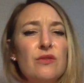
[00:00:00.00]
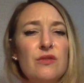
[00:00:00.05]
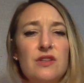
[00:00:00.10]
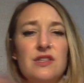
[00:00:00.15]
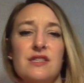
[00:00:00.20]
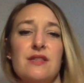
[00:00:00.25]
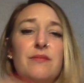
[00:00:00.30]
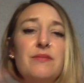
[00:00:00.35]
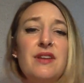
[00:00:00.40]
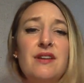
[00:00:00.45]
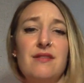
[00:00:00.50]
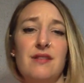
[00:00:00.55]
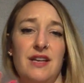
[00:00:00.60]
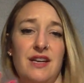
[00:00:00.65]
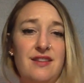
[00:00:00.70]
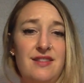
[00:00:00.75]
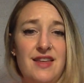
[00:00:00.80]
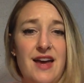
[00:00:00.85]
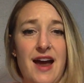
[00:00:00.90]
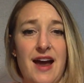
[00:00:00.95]
Something
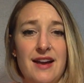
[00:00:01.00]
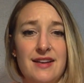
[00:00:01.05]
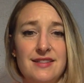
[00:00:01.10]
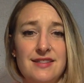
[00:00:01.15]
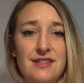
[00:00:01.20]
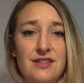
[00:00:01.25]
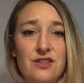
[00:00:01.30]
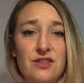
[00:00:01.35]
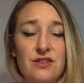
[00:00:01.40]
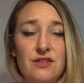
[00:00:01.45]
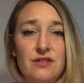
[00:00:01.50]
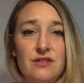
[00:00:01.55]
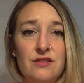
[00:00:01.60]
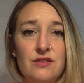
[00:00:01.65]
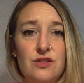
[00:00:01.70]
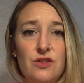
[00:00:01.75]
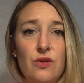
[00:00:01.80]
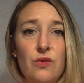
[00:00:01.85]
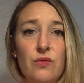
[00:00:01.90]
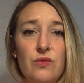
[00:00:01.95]
like that.
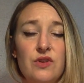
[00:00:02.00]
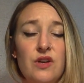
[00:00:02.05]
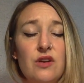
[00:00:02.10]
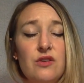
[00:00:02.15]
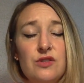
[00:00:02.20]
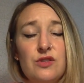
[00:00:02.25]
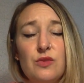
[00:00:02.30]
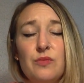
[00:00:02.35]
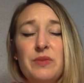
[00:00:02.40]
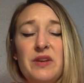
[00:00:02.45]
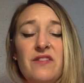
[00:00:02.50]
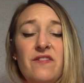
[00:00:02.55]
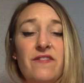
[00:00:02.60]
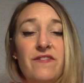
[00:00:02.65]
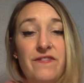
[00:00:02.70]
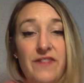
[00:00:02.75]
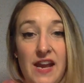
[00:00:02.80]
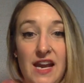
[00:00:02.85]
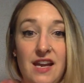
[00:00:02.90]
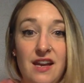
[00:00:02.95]
Don't be
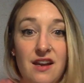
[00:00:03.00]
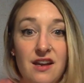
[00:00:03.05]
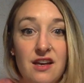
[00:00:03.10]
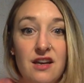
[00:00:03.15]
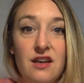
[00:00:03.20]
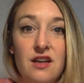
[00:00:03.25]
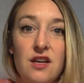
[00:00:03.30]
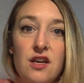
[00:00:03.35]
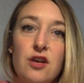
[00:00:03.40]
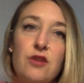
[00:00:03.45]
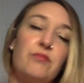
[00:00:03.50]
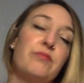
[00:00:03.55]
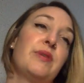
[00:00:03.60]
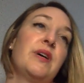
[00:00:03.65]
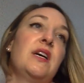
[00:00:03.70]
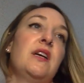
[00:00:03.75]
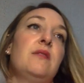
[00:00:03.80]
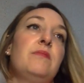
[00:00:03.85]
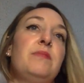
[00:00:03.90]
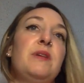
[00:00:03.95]
fake,
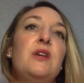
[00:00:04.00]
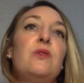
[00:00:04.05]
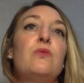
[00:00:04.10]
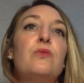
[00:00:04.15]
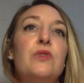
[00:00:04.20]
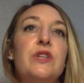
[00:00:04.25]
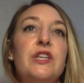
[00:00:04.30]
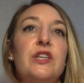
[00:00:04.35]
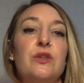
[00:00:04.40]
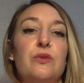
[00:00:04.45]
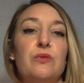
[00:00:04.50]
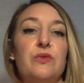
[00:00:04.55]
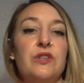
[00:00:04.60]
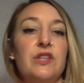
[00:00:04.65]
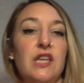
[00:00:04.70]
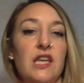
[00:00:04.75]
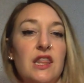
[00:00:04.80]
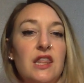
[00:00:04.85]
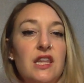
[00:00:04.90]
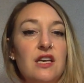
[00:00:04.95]
but be real.
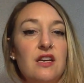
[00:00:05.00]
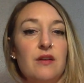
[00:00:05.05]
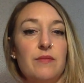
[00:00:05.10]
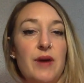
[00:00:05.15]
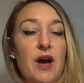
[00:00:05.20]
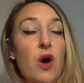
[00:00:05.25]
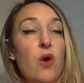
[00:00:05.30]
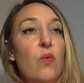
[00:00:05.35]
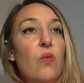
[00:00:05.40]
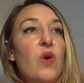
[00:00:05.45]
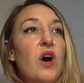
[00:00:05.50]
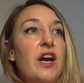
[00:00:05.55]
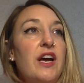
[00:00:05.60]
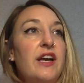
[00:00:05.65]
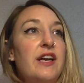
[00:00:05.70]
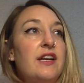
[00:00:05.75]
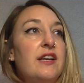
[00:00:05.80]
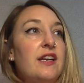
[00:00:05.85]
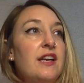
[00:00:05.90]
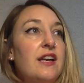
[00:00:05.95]
Really think about
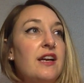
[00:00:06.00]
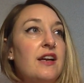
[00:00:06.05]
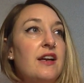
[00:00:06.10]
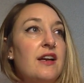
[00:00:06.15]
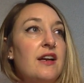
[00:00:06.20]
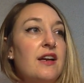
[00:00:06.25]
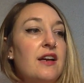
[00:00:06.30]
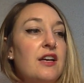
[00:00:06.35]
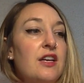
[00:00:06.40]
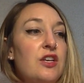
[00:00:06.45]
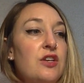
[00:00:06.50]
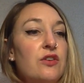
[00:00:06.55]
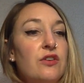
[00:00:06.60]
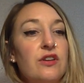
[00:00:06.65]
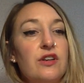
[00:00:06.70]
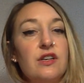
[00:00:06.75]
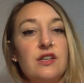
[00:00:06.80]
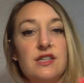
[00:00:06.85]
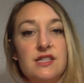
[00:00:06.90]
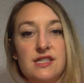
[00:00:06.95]
what you're
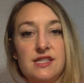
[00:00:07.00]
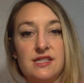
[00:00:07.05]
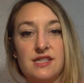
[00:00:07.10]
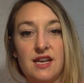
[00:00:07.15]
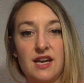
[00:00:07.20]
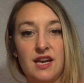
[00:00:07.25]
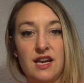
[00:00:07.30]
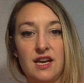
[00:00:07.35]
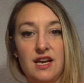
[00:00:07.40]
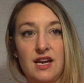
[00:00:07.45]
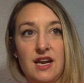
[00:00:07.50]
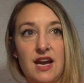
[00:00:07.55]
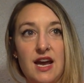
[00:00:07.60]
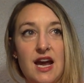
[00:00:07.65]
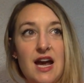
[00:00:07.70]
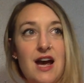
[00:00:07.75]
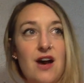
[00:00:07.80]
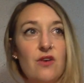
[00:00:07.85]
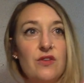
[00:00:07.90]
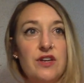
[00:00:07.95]
going to say,
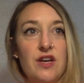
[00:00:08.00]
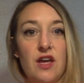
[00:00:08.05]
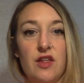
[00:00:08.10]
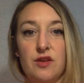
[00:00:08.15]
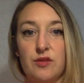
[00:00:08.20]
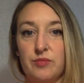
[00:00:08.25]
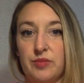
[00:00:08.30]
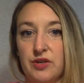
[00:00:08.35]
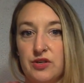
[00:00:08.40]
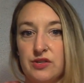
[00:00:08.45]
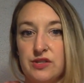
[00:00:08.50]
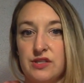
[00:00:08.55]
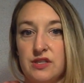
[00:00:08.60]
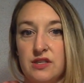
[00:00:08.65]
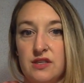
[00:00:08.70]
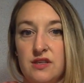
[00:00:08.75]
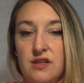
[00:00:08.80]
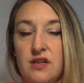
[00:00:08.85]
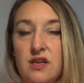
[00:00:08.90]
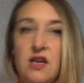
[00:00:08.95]
how the other
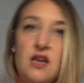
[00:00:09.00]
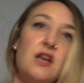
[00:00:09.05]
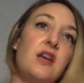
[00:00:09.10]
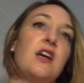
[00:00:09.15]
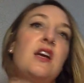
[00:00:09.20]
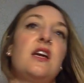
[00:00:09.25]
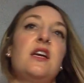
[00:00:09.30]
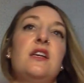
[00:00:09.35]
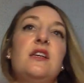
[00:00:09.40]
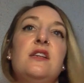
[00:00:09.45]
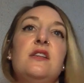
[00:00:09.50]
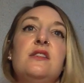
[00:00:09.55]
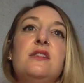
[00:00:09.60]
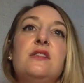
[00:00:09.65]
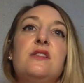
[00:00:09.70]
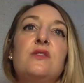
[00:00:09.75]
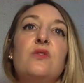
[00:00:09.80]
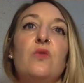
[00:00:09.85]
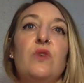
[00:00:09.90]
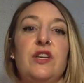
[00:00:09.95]
person
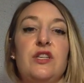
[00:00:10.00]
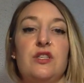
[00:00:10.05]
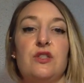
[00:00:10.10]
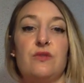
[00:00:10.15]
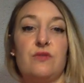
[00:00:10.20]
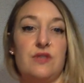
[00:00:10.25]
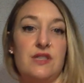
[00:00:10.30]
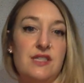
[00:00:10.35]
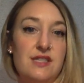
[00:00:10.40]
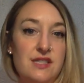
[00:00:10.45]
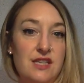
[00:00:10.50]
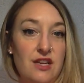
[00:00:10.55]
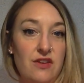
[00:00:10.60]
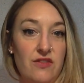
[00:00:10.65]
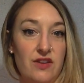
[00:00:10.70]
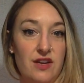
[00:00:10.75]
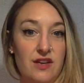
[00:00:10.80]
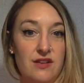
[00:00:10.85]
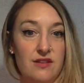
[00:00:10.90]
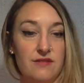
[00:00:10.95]
is going to receive
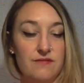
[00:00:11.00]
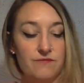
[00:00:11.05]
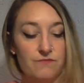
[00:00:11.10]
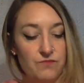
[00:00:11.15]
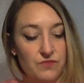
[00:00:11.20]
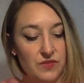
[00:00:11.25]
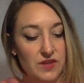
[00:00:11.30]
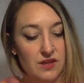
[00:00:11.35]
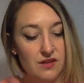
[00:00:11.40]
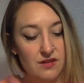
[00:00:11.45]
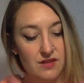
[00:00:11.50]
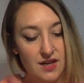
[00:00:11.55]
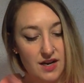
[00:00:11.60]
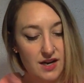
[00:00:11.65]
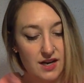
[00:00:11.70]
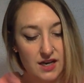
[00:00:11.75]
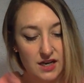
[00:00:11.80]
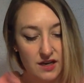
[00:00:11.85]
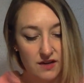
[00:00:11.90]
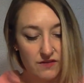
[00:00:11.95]
it.
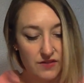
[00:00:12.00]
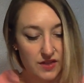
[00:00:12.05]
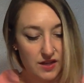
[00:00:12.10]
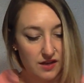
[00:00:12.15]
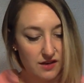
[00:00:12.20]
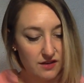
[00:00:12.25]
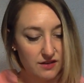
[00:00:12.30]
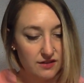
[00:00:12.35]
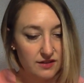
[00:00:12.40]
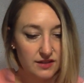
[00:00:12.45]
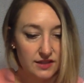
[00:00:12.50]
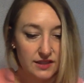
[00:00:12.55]
That kind of thing.